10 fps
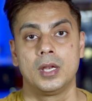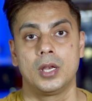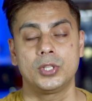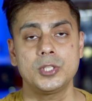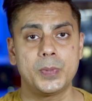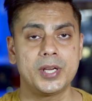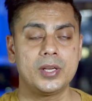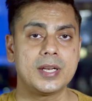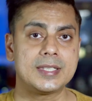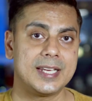Now this
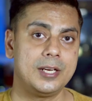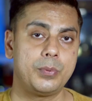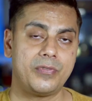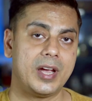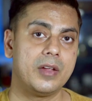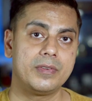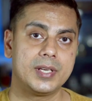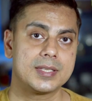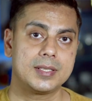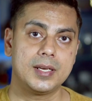particular scent profile of
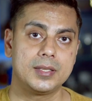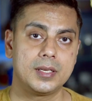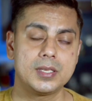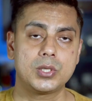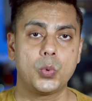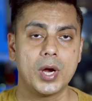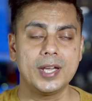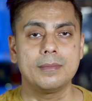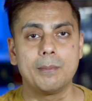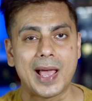Tuscan leather is
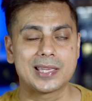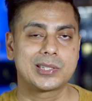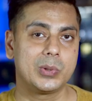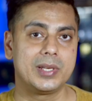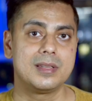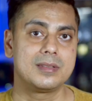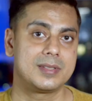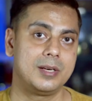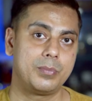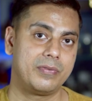quite masculine
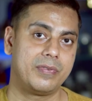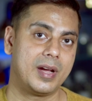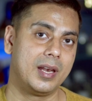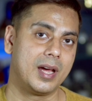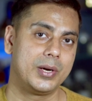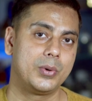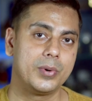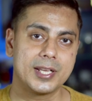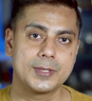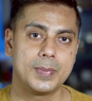scent profile. I
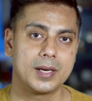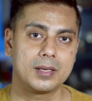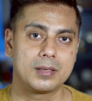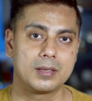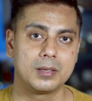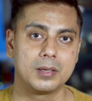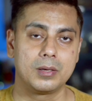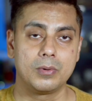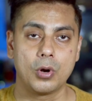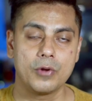don't expect
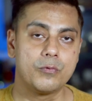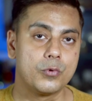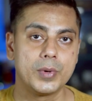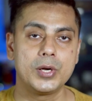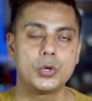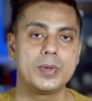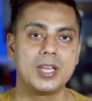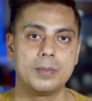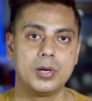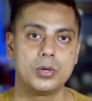a lot of women to
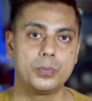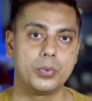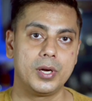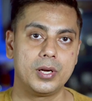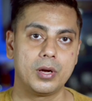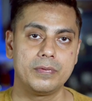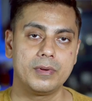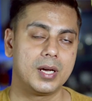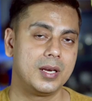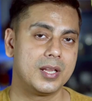be able to pull it
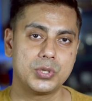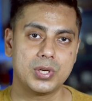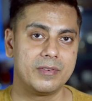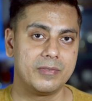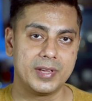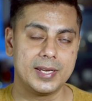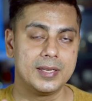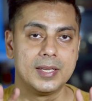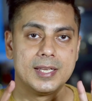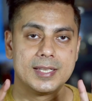off unless you have a
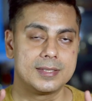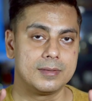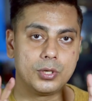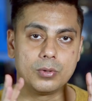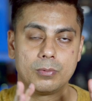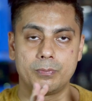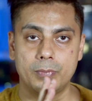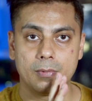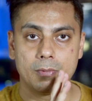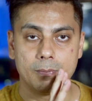very, you know,
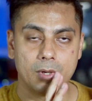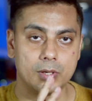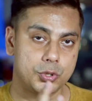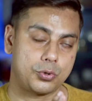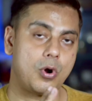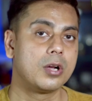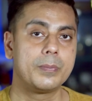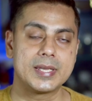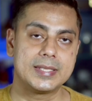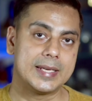a strong
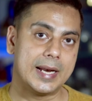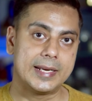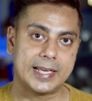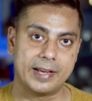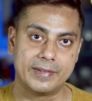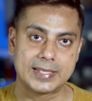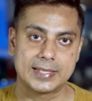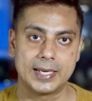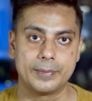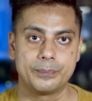personality, I will
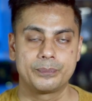say.